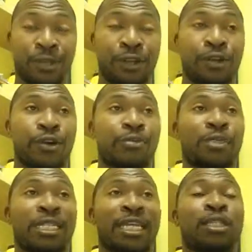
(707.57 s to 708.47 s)
You know what I'm
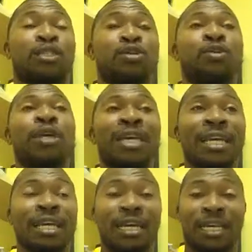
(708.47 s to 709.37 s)
saying? To
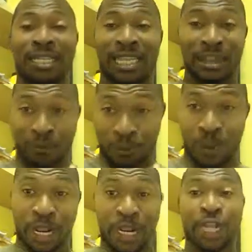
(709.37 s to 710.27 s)
uh, get
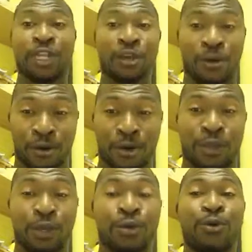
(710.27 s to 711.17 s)
rid of your
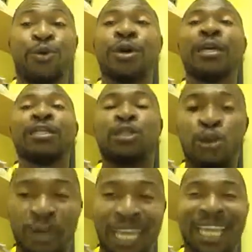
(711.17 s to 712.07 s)
you
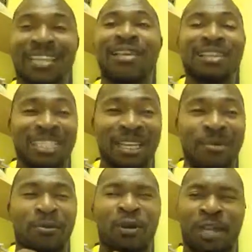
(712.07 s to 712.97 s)
to in,
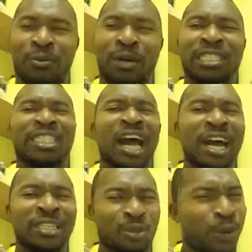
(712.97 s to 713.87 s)
to what what
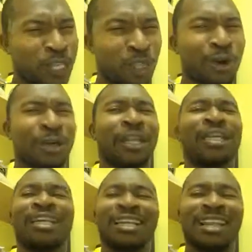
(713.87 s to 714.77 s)
John
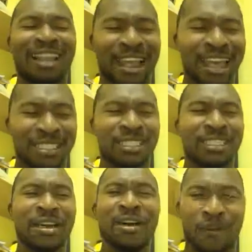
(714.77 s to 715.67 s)
3:30
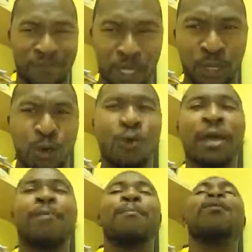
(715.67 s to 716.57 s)
less of
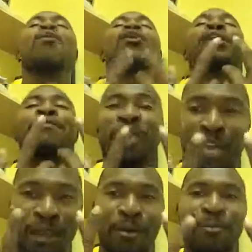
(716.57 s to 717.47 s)
you and more of
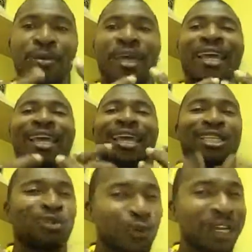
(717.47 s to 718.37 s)
him
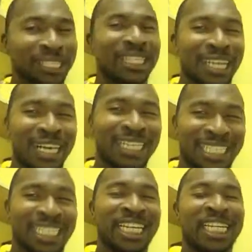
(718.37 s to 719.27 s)
is what the
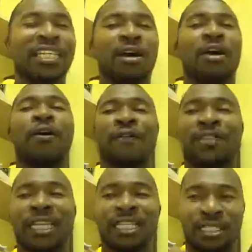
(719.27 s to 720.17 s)
agenda
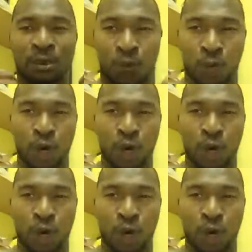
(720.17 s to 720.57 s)
of this